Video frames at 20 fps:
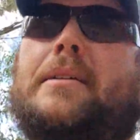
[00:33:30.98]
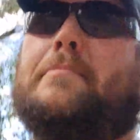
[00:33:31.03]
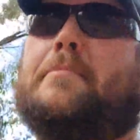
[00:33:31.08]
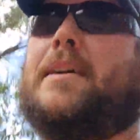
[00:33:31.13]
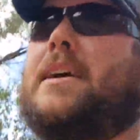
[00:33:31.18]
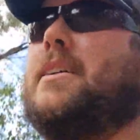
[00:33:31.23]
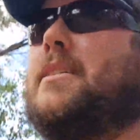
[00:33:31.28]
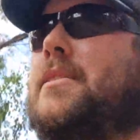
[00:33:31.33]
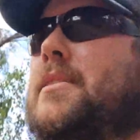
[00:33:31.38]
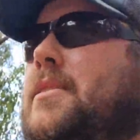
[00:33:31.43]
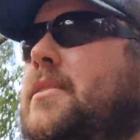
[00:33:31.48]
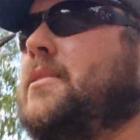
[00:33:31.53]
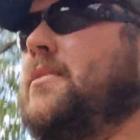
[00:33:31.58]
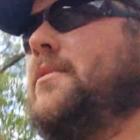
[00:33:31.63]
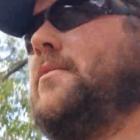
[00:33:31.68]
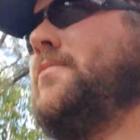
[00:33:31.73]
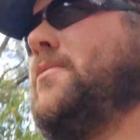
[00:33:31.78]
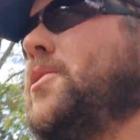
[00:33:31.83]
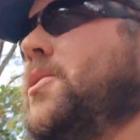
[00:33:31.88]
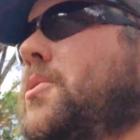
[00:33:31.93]
a mess
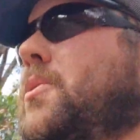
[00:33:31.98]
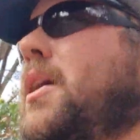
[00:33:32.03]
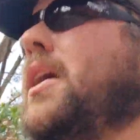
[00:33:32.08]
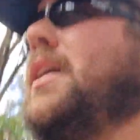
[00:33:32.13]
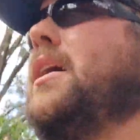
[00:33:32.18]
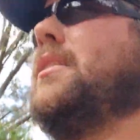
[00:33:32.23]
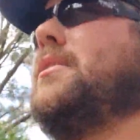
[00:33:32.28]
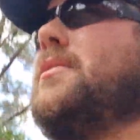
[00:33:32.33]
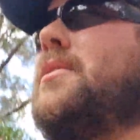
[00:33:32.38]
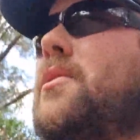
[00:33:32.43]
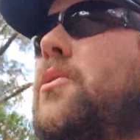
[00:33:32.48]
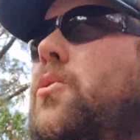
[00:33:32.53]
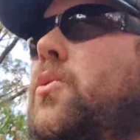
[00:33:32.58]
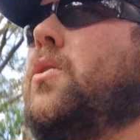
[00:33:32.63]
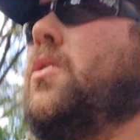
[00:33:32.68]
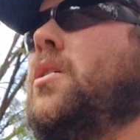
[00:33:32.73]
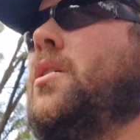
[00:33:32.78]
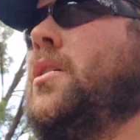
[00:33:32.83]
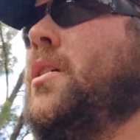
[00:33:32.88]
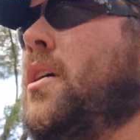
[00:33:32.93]
and do arts,
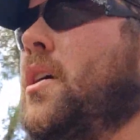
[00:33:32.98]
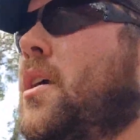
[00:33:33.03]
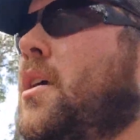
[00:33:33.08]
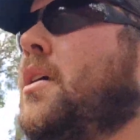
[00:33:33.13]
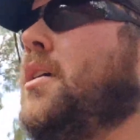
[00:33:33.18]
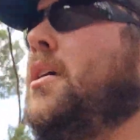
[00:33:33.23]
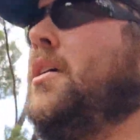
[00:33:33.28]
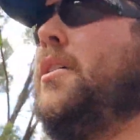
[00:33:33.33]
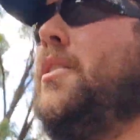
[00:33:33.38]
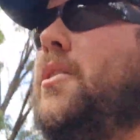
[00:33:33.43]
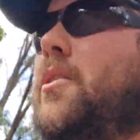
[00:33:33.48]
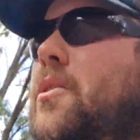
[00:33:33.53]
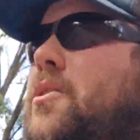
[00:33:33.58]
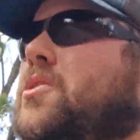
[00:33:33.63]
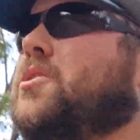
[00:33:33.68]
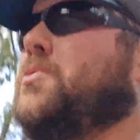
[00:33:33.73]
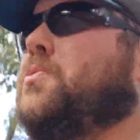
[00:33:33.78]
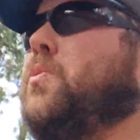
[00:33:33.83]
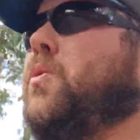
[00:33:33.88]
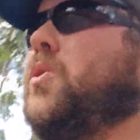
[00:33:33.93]
or
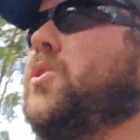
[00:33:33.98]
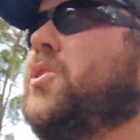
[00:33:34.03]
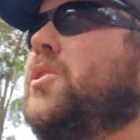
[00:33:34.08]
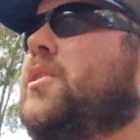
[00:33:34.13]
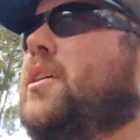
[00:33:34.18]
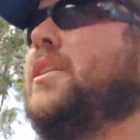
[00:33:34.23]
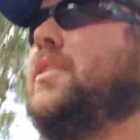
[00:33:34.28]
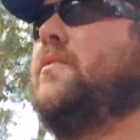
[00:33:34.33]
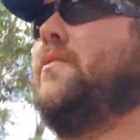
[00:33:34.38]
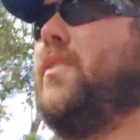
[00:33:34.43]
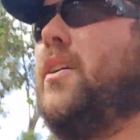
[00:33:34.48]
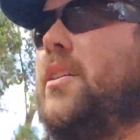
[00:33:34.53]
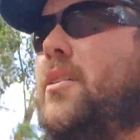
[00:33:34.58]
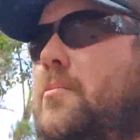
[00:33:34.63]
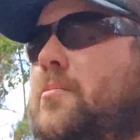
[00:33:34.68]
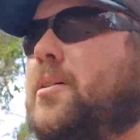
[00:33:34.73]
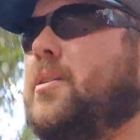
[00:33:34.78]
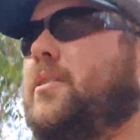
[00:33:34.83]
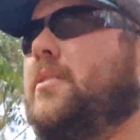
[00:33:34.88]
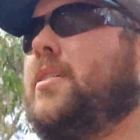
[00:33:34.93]
just watching their
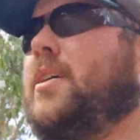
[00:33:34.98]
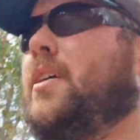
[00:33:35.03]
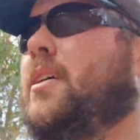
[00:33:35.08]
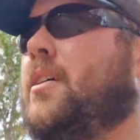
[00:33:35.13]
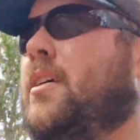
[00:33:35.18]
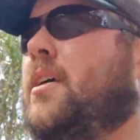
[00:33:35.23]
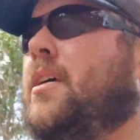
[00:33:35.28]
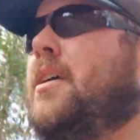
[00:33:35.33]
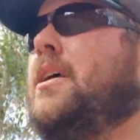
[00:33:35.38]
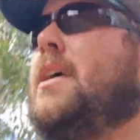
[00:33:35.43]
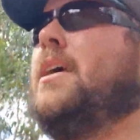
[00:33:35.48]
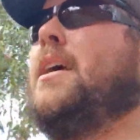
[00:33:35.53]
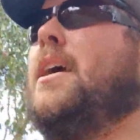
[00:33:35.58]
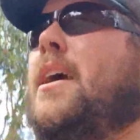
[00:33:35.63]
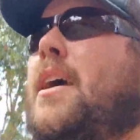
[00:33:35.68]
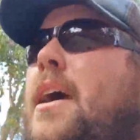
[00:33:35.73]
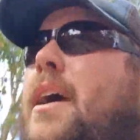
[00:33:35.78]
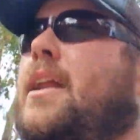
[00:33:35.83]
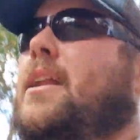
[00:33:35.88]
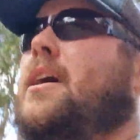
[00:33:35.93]
development
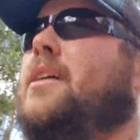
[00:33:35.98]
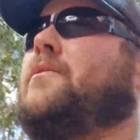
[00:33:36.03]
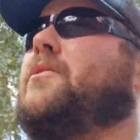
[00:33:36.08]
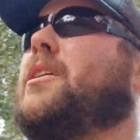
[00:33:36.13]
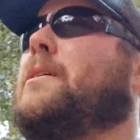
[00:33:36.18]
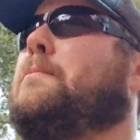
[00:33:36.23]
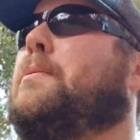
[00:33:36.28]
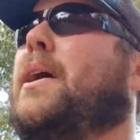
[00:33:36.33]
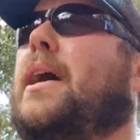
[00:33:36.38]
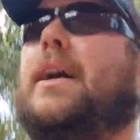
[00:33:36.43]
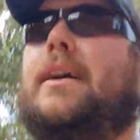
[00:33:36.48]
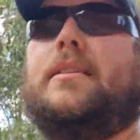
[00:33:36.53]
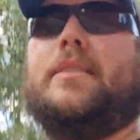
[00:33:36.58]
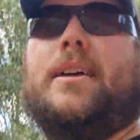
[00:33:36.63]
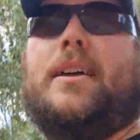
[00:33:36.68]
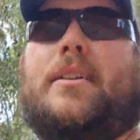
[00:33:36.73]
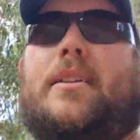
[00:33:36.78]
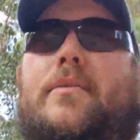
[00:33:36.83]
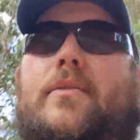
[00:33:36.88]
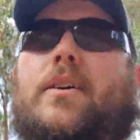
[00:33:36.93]
and having a part in
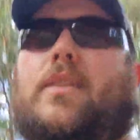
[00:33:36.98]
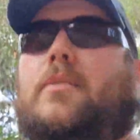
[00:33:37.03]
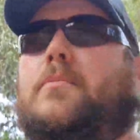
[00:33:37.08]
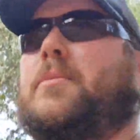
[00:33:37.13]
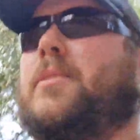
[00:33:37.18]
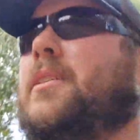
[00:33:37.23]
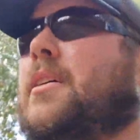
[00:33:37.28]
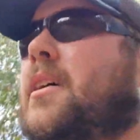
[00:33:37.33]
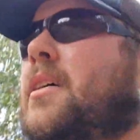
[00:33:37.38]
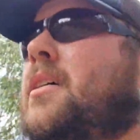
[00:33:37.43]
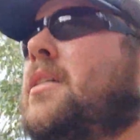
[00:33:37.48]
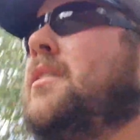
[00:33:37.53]
that development,